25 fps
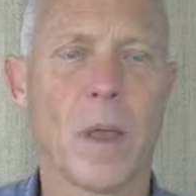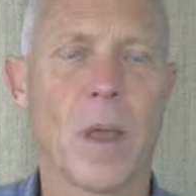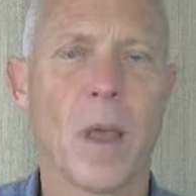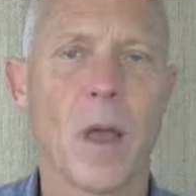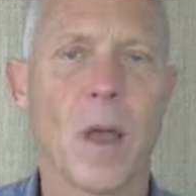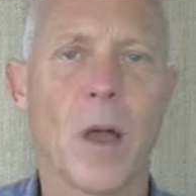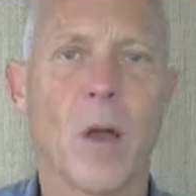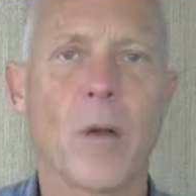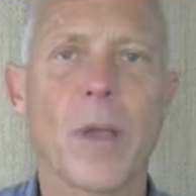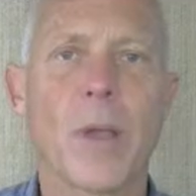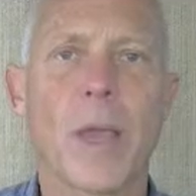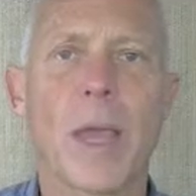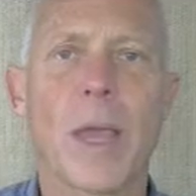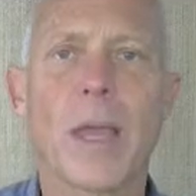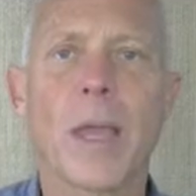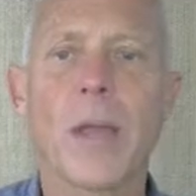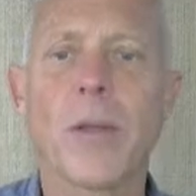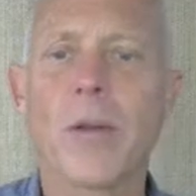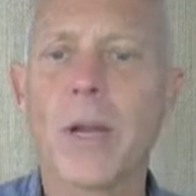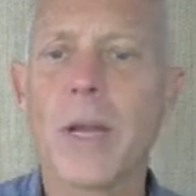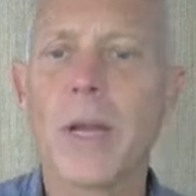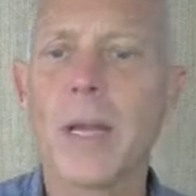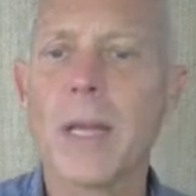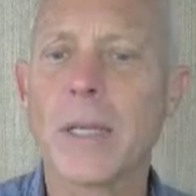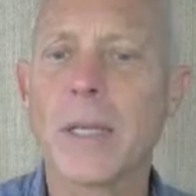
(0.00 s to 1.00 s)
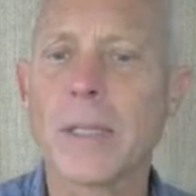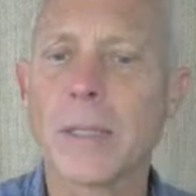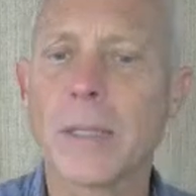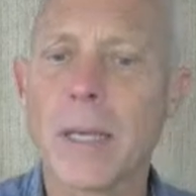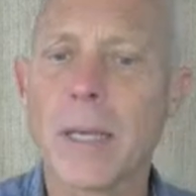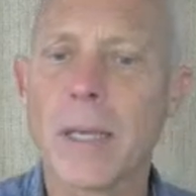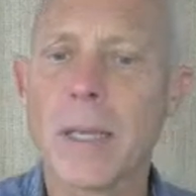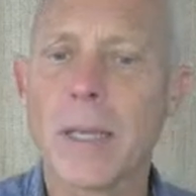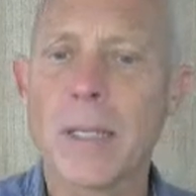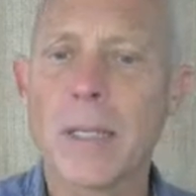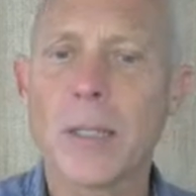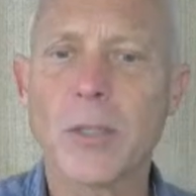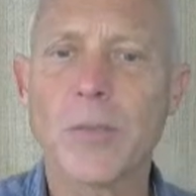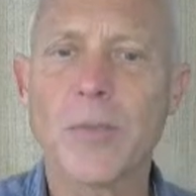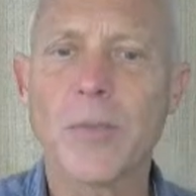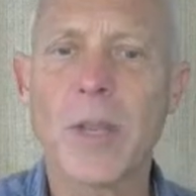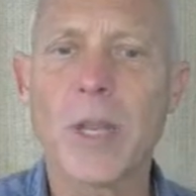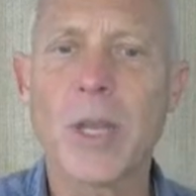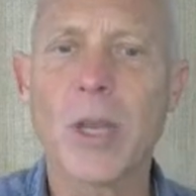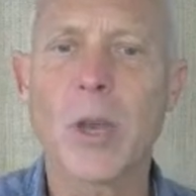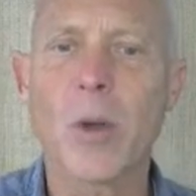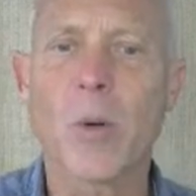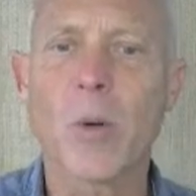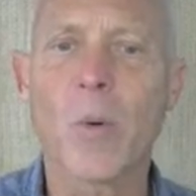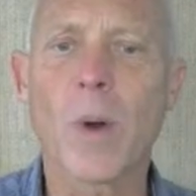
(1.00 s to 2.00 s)
Okay, greetings. In this
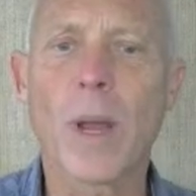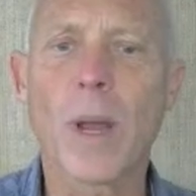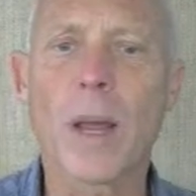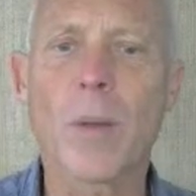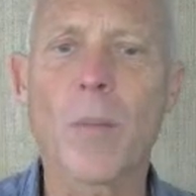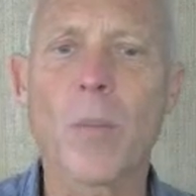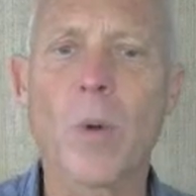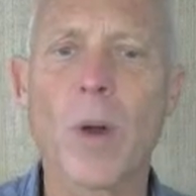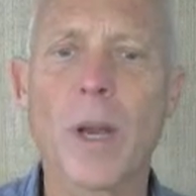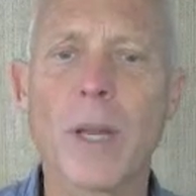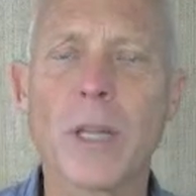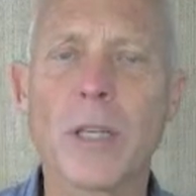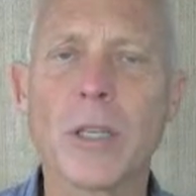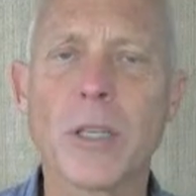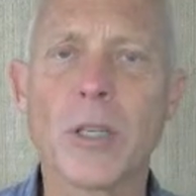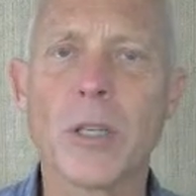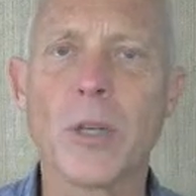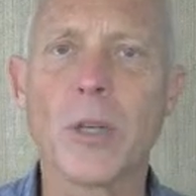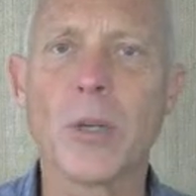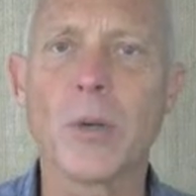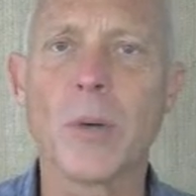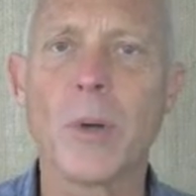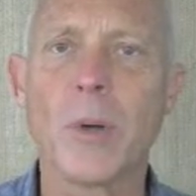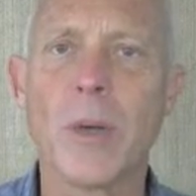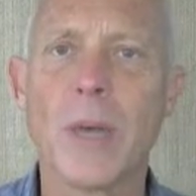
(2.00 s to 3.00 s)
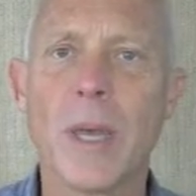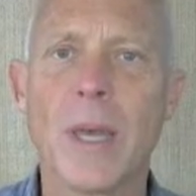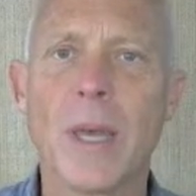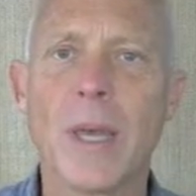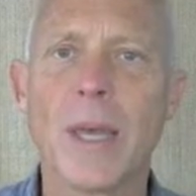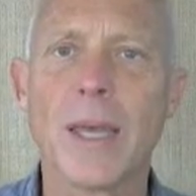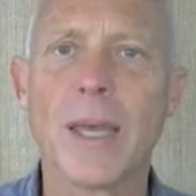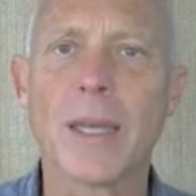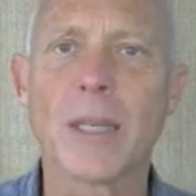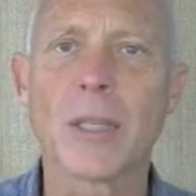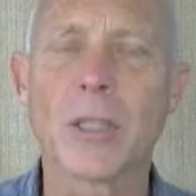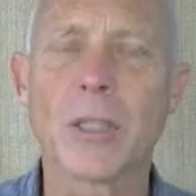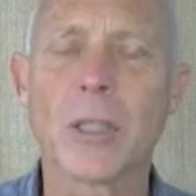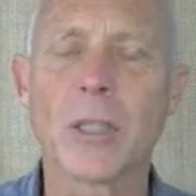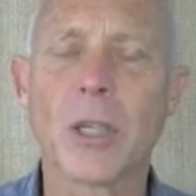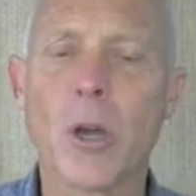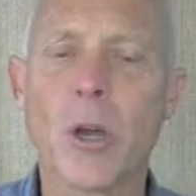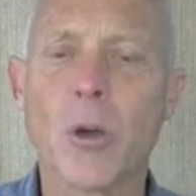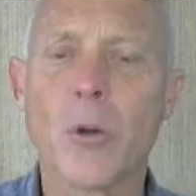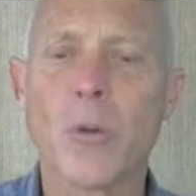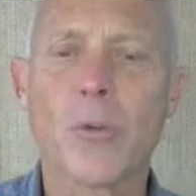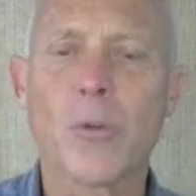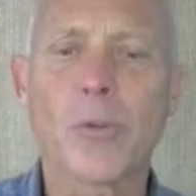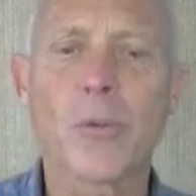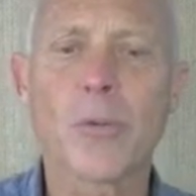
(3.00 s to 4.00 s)
video, what I'm wanting to do is
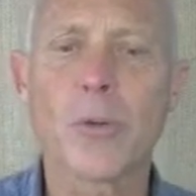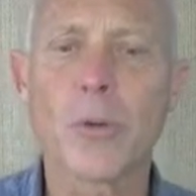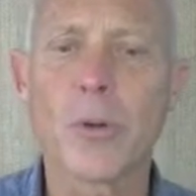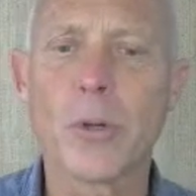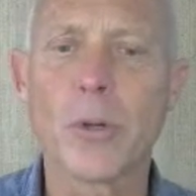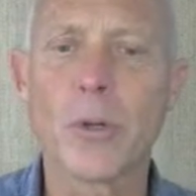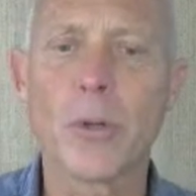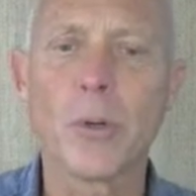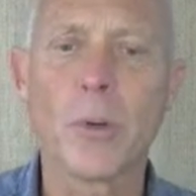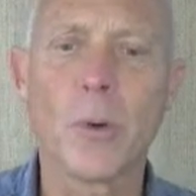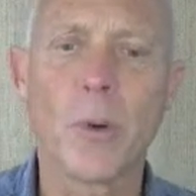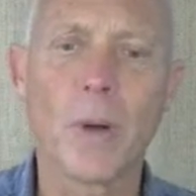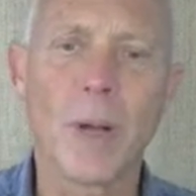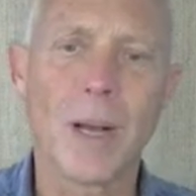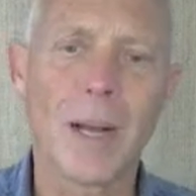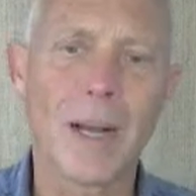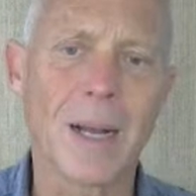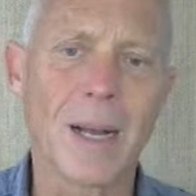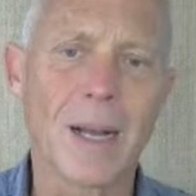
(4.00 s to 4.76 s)
go through